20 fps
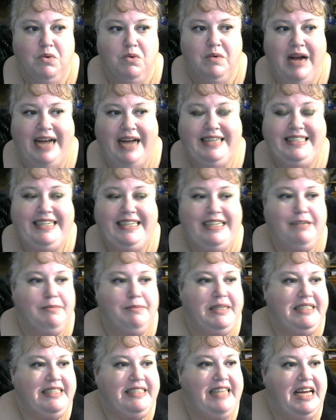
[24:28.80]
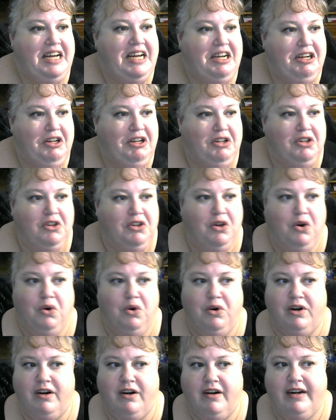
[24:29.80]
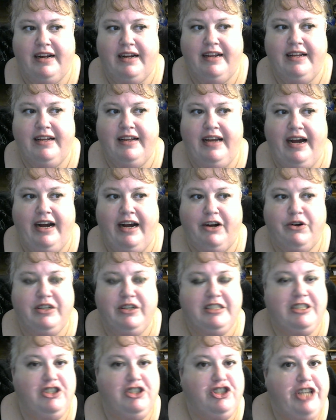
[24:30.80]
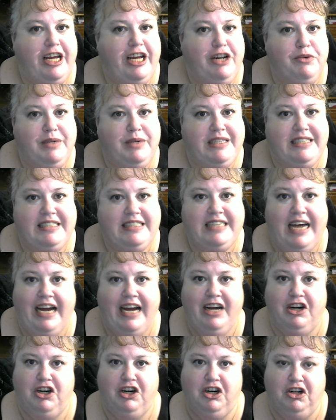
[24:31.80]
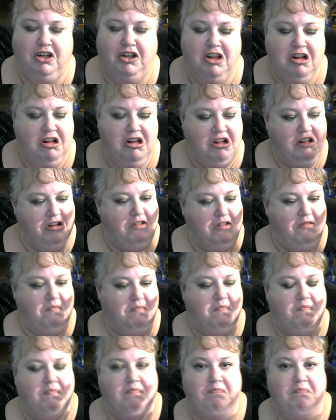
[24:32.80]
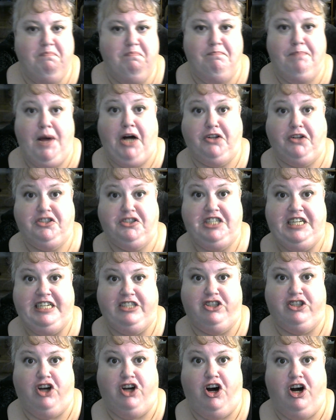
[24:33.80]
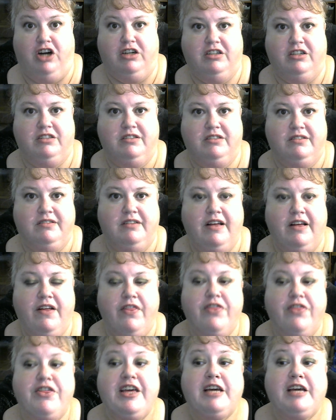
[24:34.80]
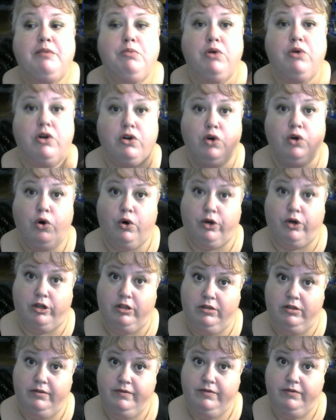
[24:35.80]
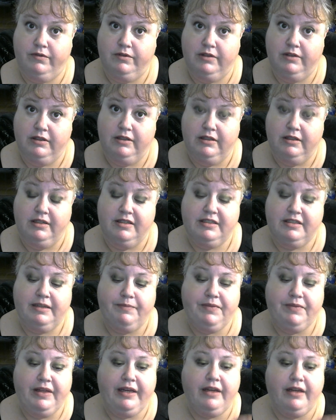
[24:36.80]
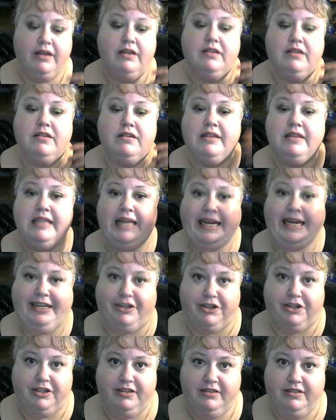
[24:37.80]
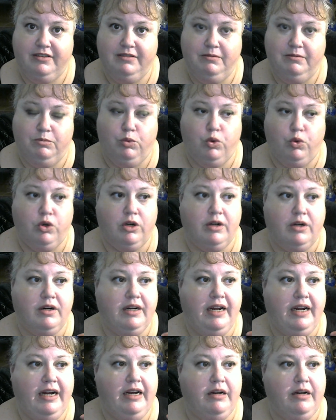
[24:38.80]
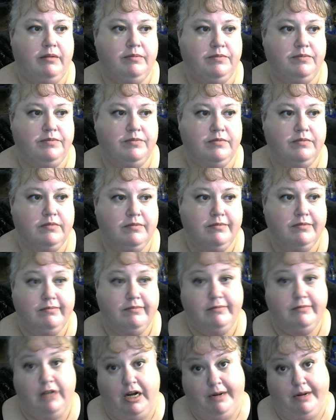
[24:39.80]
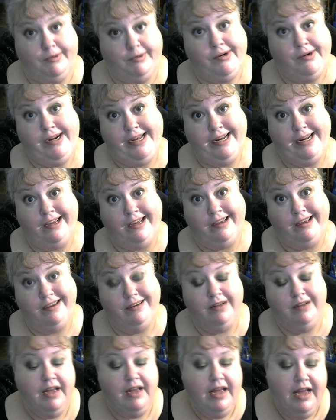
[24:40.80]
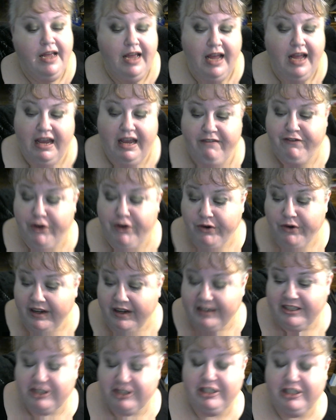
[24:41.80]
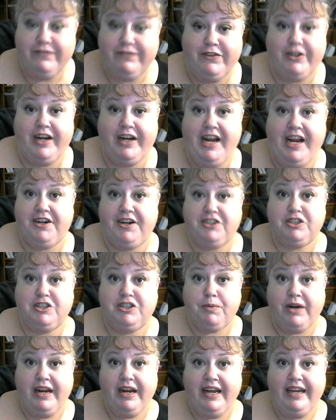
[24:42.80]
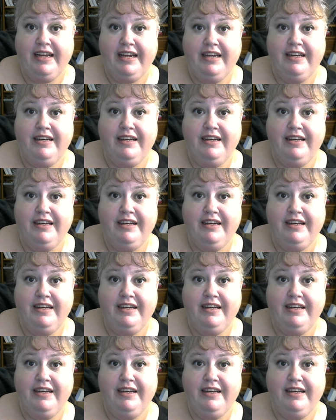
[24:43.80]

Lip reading: Idina Menzel or Kristen Chenoweth style belty song. Think more choral, something lighter, more operatic. If you're auditioning for Hairspray,